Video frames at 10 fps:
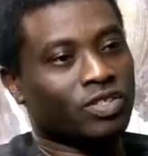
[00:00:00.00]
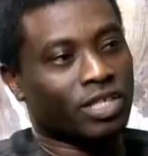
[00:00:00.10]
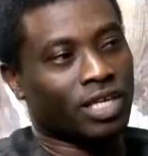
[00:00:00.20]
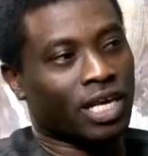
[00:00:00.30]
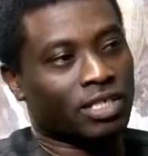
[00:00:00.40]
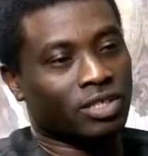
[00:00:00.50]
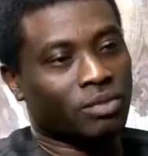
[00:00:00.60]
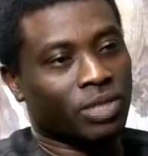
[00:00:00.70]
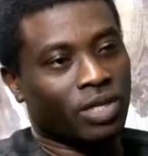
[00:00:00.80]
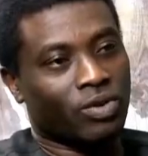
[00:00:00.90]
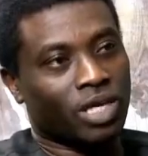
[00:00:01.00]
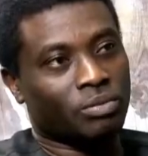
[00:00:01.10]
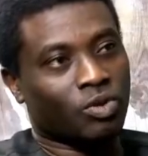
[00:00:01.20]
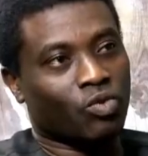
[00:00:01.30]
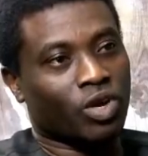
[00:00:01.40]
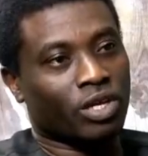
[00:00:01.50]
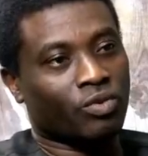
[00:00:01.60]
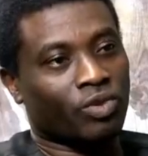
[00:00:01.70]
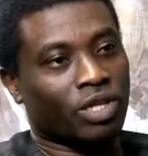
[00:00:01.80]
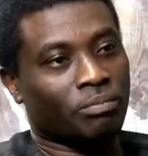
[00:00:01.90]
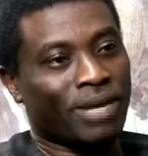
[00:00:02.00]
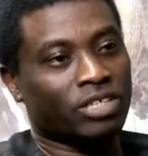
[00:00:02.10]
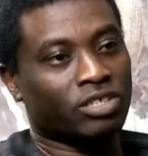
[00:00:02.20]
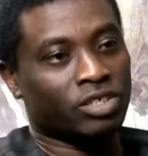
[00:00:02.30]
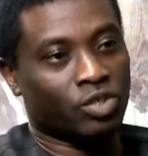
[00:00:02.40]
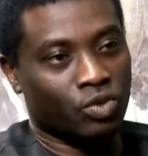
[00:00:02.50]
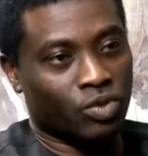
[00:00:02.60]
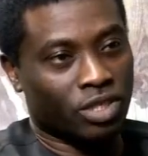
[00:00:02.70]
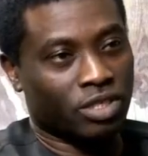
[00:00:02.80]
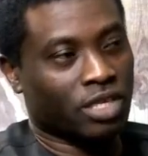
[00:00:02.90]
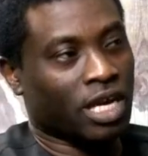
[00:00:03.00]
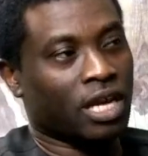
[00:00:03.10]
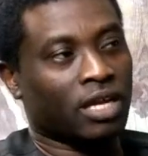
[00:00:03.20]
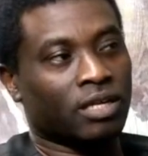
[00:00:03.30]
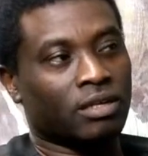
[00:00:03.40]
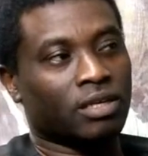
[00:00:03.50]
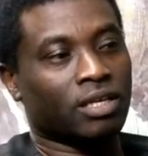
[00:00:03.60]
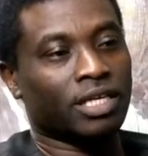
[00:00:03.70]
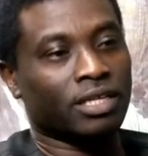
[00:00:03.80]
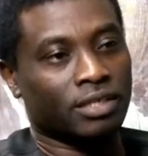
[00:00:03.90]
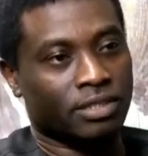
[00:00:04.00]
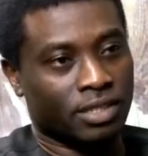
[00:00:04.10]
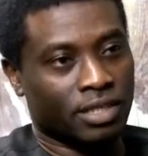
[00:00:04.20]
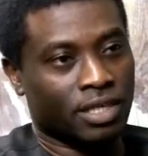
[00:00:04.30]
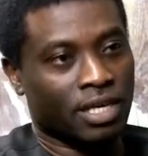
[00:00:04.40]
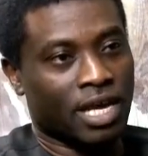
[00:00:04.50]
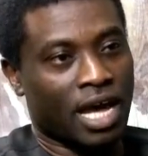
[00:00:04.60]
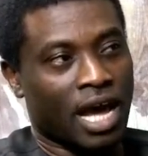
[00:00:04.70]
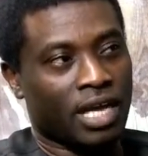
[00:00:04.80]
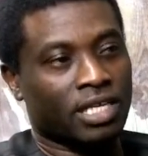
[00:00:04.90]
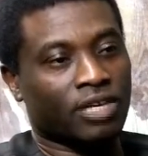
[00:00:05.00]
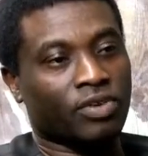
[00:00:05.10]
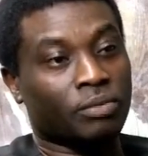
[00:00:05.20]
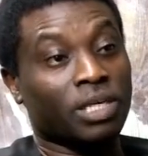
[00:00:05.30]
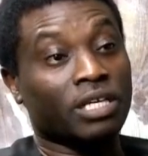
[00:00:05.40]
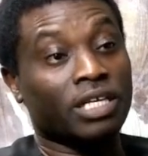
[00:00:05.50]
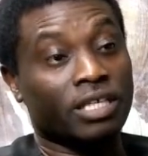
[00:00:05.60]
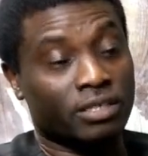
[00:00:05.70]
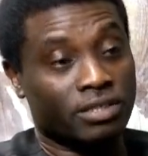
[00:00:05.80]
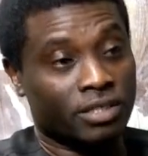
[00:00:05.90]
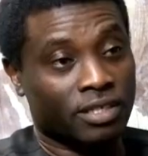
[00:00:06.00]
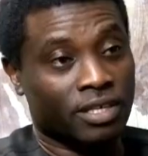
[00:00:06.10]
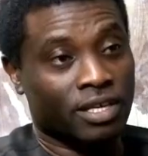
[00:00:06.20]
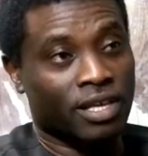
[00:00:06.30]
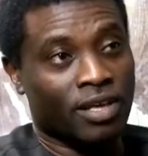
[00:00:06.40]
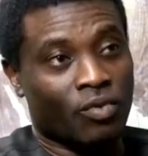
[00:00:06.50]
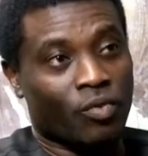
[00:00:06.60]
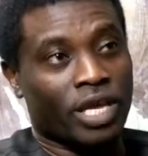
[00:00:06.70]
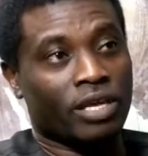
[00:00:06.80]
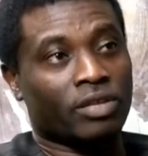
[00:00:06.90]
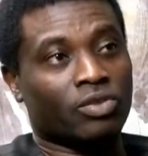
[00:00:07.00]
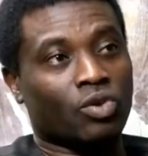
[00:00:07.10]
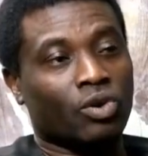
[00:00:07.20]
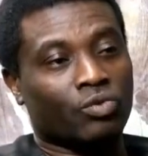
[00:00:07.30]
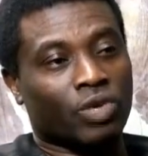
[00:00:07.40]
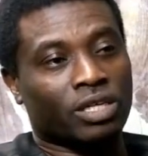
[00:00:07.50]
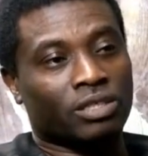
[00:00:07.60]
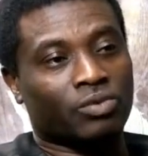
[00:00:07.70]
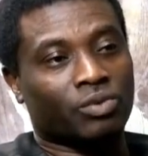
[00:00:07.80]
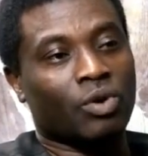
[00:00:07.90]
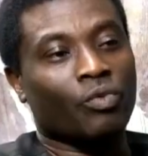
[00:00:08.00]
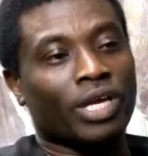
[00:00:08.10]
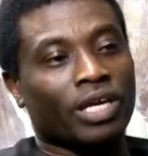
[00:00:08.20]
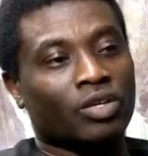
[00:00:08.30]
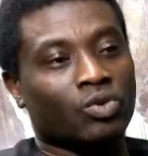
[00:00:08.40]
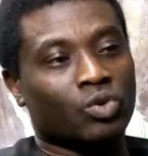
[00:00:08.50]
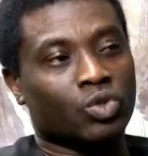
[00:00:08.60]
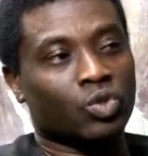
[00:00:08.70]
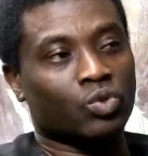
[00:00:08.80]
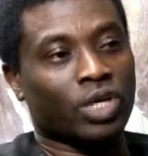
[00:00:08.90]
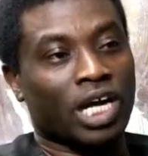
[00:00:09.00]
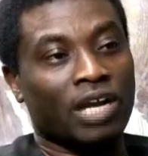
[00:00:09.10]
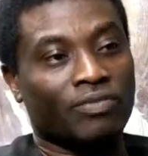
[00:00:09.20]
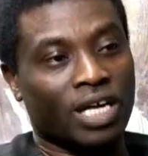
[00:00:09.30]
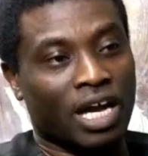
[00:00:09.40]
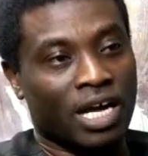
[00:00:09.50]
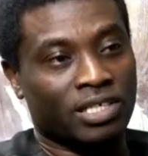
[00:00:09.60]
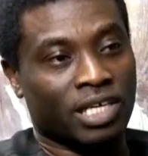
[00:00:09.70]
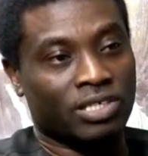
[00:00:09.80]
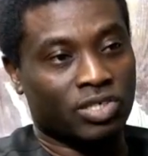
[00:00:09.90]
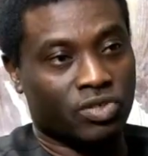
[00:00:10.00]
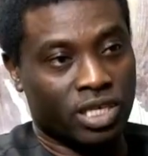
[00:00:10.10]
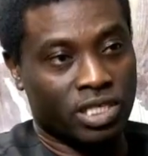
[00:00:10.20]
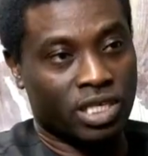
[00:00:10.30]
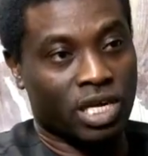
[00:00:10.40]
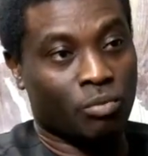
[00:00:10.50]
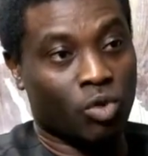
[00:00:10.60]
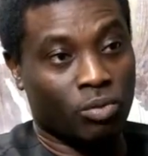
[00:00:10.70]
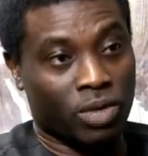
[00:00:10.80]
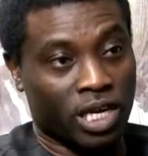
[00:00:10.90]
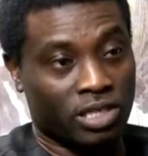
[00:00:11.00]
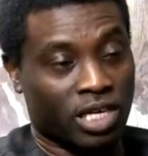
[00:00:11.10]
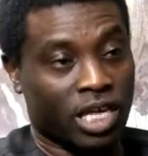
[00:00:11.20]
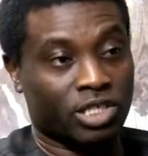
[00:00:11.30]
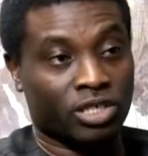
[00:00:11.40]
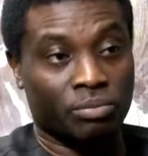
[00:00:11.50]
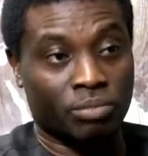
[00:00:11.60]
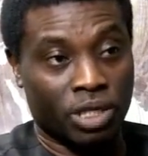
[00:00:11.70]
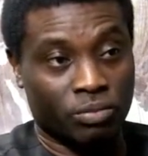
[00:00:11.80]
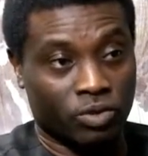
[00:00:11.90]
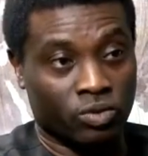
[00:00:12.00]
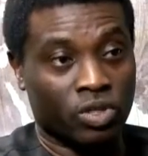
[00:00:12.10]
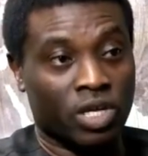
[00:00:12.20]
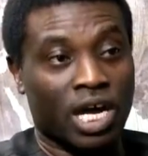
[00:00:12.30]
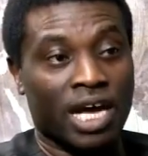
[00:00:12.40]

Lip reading: into it, as somebody who has been working with men, youth, and leaders, and developing leaders, we thought, well, what we can do to galvanize and strengthen and mobilize Nigerian people